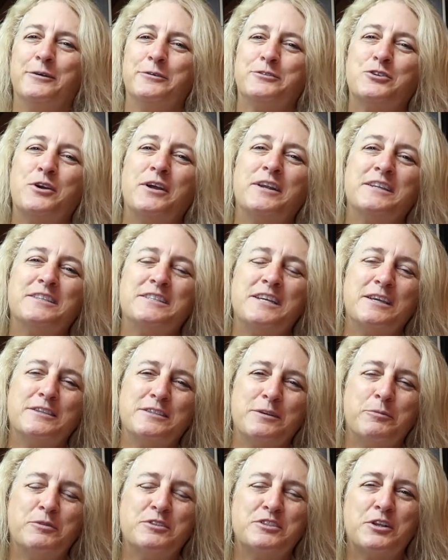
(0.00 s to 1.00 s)
trying to take
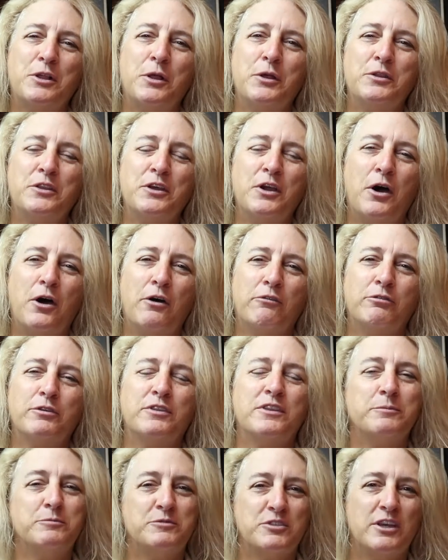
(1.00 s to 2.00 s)
someone's clothing off
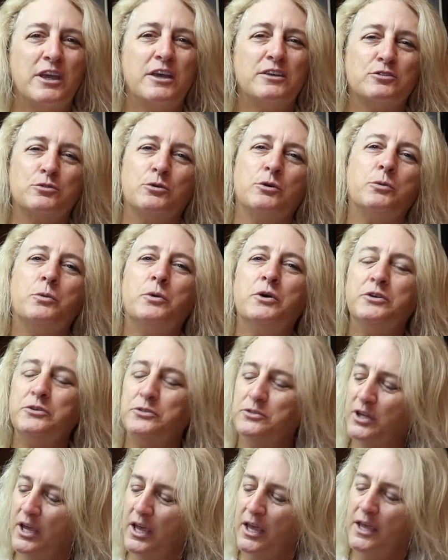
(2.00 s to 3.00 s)
with them to get to a
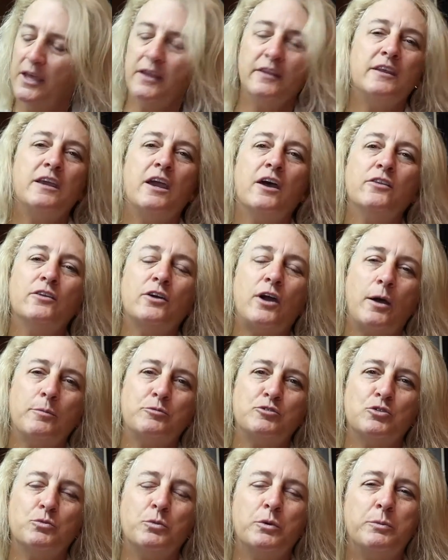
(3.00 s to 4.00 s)
wound. The other
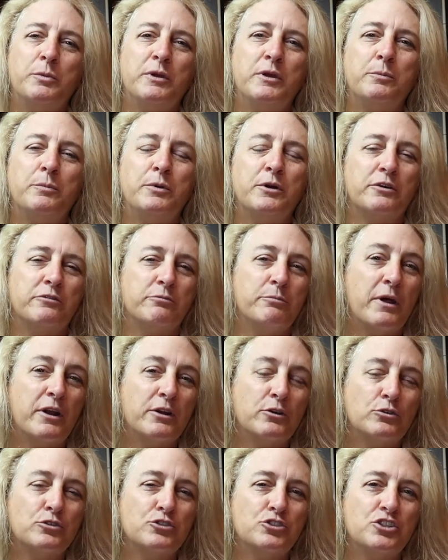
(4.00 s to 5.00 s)
option would be a pair of
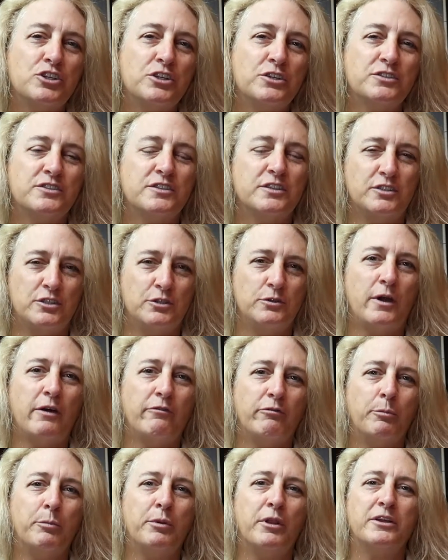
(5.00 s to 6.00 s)
medical shears that do
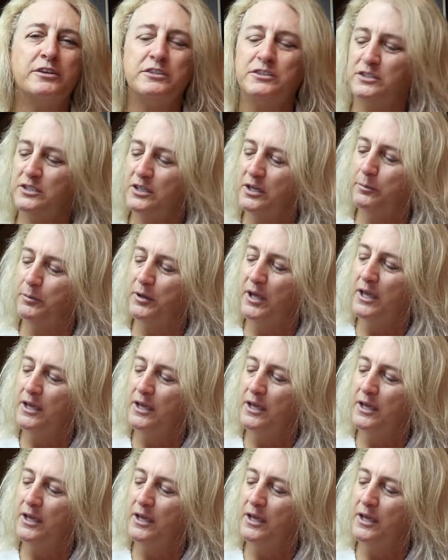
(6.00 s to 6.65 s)
have a blunt tip.